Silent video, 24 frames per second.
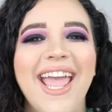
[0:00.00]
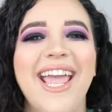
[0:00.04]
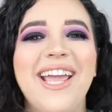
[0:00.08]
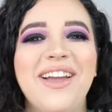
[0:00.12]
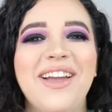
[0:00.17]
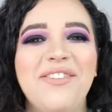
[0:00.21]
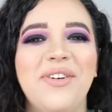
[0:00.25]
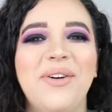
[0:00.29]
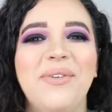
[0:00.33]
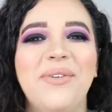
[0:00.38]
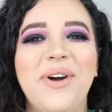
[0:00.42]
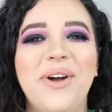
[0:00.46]
Hey
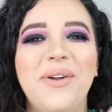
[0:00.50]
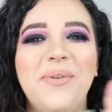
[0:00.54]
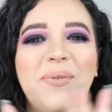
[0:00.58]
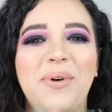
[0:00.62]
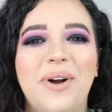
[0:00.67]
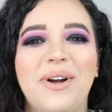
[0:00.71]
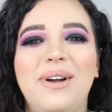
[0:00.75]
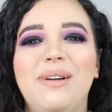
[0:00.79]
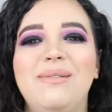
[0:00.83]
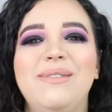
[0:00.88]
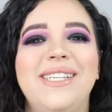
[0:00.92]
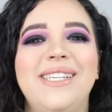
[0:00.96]
everyone,
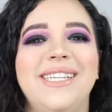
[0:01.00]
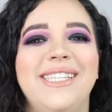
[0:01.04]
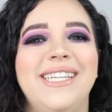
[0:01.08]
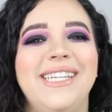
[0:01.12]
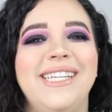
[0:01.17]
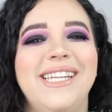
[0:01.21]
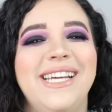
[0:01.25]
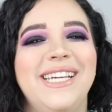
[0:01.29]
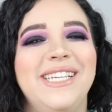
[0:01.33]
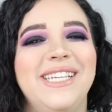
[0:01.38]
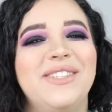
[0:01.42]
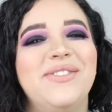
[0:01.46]
welcome to
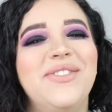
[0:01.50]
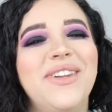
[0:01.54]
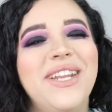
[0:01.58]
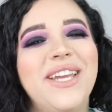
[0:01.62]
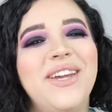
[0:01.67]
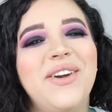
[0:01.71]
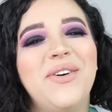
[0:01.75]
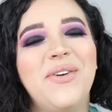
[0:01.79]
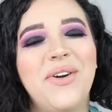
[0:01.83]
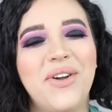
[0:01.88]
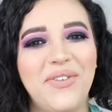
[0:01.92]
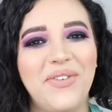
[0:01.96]
today's
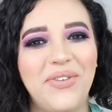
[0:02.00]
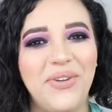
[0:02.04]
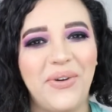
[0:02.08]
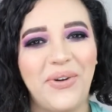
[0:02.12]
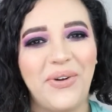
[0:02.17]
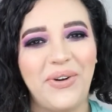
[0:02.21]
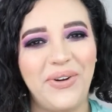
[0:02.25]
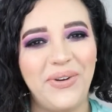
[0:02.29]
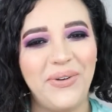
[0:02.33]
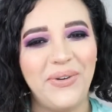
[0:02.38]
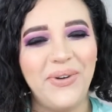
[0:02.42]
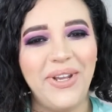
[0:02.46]
video. If you
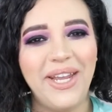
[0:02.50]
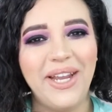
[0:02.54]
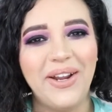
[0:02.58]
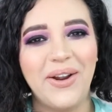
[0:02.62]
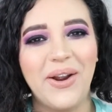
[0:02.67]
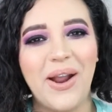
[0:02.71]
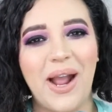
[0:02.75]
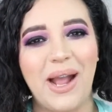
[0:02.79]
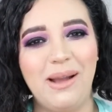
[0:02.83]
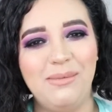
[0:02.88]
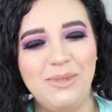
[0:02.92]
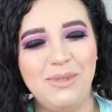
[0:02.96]
are new
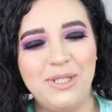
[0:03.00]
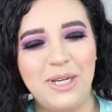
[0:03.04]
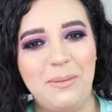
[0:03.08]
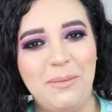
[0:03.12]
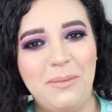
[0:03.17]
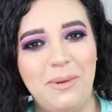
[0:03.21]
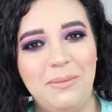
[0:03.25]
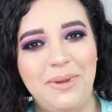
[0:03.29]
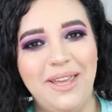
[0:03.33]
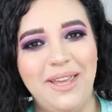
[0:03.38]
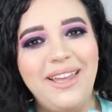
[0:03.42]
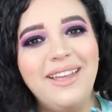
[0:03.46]
here, I'm
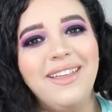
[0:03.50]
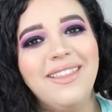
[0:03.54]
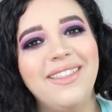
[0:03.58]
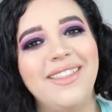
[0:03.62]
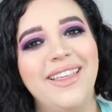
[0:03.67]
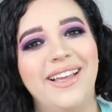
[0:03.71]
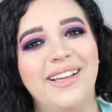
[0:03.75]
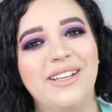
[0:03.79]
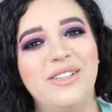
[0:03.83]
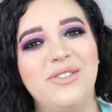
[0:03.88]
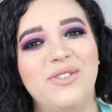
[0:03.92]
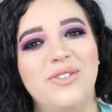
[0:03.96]
Jamie Bee.
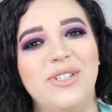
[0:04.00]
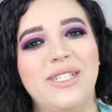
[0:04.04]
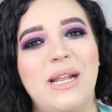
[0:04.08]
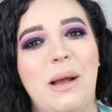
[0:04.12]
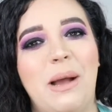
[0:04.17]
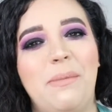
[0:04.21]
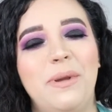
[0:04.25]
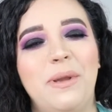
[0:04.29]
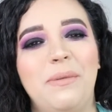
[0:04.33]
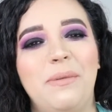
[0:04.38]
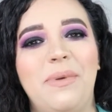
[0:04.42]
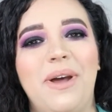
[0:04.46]
Thanks for
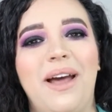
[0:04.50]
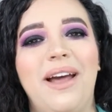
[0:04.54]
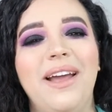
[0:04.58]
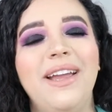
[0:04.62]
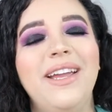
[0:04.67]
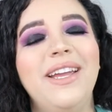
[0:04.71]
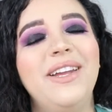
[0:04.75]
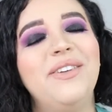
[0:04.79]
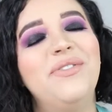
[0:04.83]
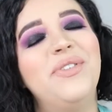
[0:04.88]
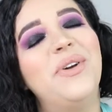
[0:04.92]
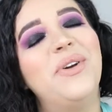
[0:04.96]
stopping by.
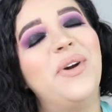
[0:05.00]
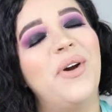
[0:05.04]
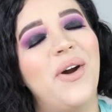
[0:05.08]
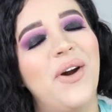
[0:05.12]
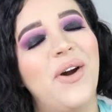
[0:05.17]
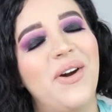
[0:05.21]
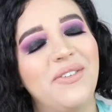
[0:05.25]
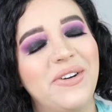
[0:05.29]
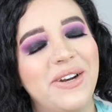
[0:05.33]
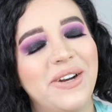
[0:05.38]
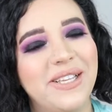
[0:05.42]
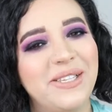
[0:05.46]
If you are
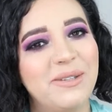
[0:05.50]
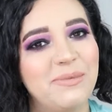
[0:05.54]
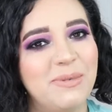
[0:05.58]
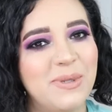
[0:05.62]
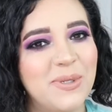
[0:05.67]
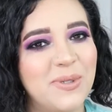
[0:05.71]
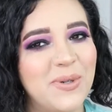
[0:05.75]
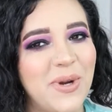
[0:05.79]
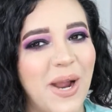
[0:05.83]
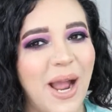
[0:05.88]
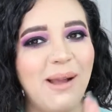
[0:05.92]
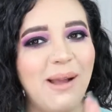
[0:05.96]
already
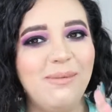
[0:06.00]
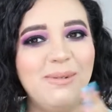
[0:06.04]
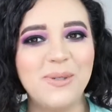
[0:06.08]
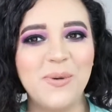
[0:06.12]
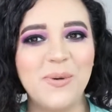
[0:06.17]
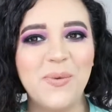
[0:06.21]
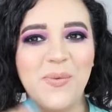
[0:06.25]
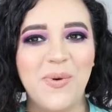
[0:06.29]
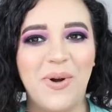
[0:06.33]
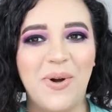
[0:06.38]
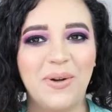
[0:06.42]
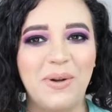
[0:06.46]
subscribed,
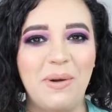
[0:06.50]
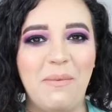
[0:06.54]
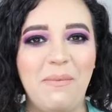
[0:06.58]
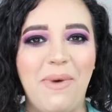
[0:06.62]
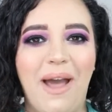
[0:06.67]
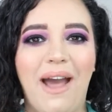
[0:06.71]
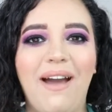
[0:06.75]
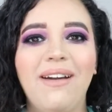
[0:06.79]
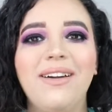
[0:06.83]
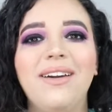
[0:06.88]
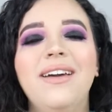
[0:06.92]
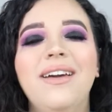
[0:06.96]
welcome
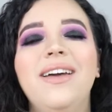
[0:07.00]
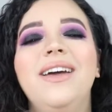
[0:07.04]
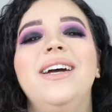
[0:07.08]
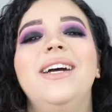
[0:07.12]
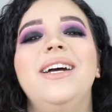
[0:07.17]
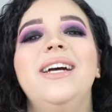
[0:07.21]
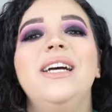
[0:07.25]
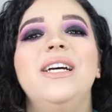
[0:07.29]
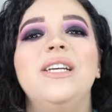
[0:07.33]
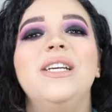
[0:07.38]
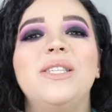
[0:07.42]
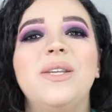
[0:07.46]
back.
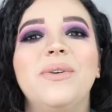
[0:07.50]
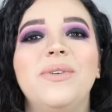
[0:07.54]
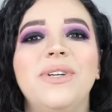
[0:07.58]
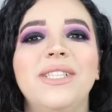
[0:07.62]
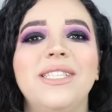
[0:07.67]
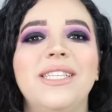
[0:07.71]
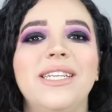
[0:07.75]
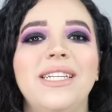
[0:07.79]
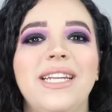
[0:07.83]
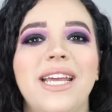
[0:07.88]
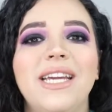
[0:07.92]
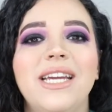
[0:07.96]
So
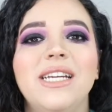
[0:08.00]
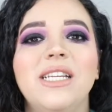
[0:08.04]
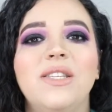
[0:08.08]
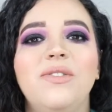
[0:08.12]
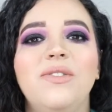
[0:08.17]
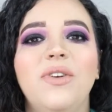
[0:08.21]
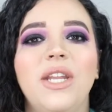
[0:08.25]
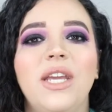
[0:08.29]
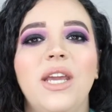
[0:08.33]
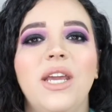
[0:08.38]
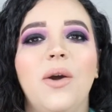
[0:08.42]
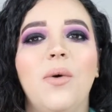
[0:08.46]
in today's
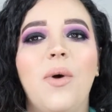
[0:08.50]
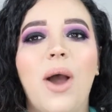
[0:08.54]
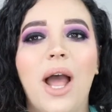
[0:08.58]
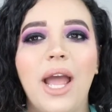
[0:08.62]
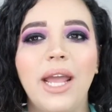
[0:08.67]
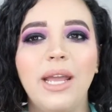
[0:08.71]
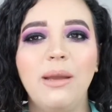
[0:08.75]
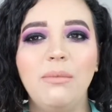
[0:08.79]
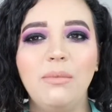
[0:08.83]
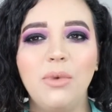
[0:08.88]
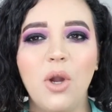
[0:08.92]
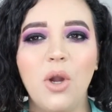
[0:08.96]
video, I
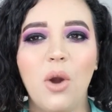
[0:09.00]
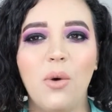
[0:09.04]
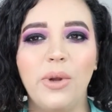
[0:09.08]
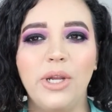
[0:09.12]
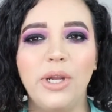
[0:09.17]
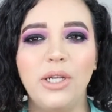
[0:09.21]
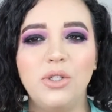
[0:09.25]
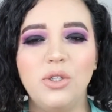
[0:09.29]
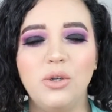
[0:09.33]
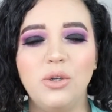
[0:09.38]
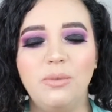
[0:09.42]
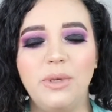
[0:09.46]
am
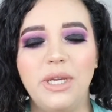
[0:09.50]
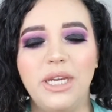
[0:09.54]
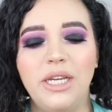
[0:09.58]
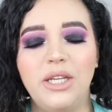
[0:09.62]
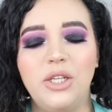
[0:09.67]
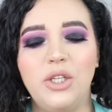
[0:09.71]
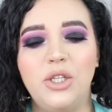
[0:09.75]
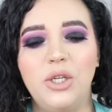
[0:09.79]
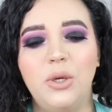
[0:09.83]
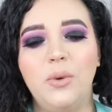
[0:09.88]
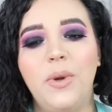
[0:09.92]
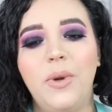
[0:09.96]
going to be
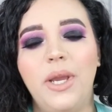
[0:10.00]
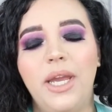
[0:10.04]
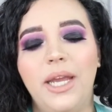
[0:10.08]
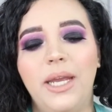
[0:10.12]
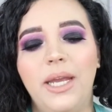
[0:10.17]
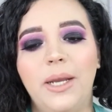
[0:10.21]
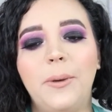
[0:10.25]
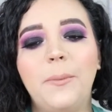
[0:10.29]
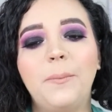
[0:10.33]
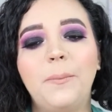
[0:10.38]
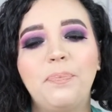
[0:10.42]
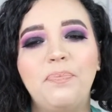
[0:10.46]

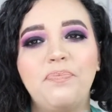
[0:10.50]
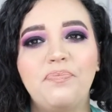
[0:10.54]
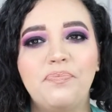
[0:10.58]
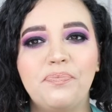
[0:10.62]
doing